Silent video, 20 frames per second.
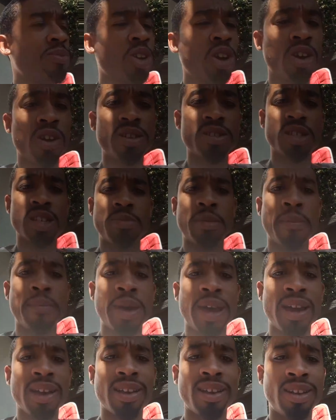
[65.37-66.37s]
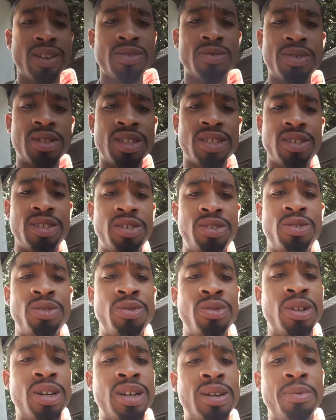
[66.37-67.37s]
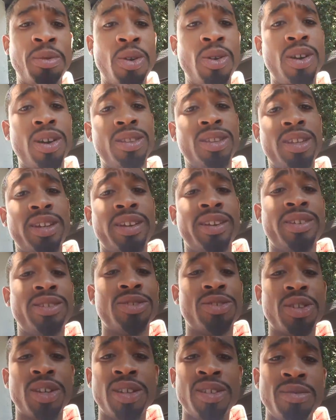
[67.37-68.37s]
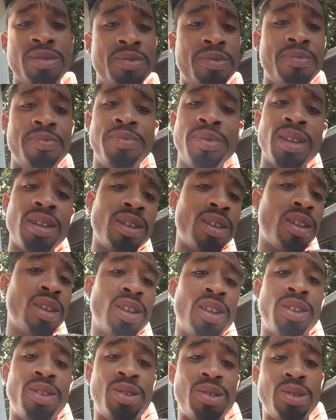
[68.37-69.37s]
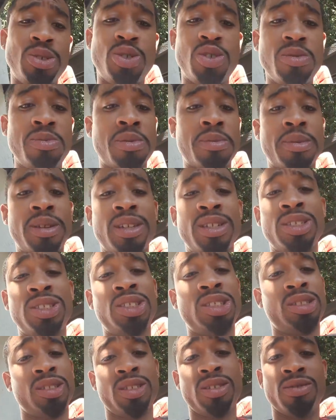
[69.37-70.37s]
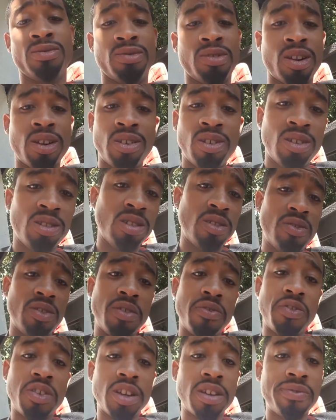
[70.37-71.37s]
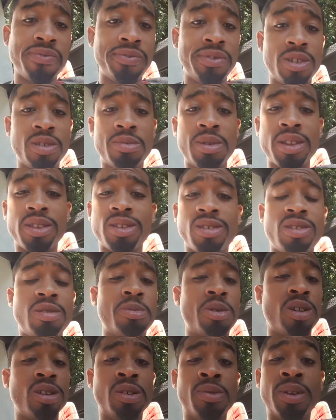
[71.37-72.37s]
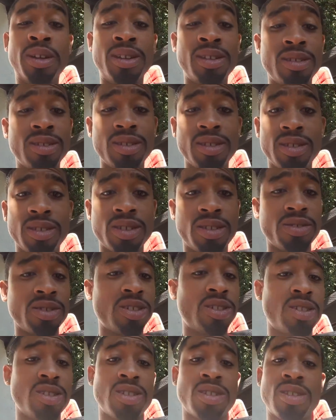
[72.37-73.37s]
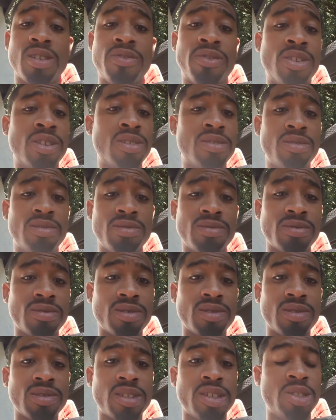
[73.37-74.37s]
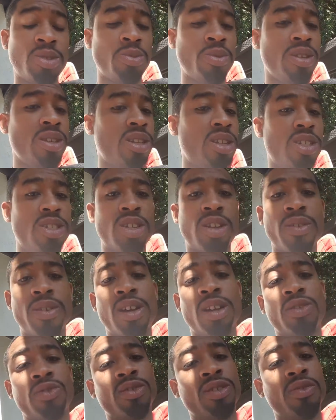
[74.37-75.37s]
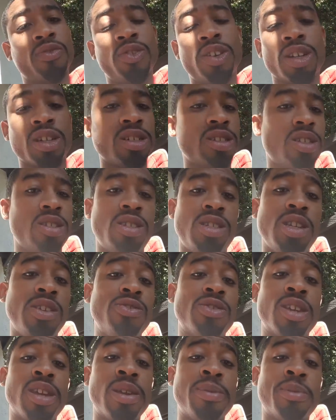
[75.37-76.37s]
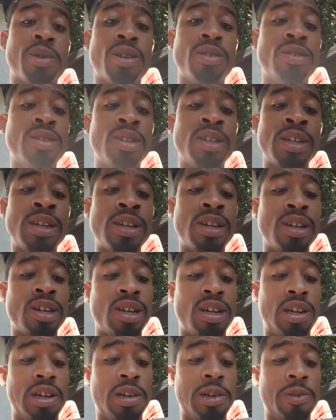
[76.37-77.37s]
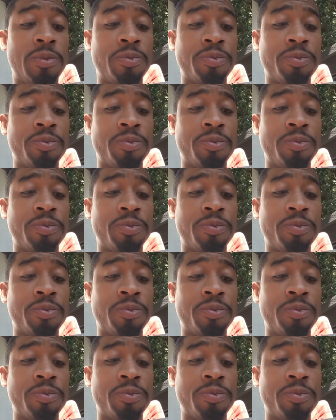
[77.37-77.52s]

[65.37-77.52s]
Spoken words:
Cars coming back. I don't want to see you go out there and try to do Superman shit and running all over the fucking field, bro. Throw the ball away. Don't get yourself hurt, because we need y'all ass for the fucking Chiefs game, bro. I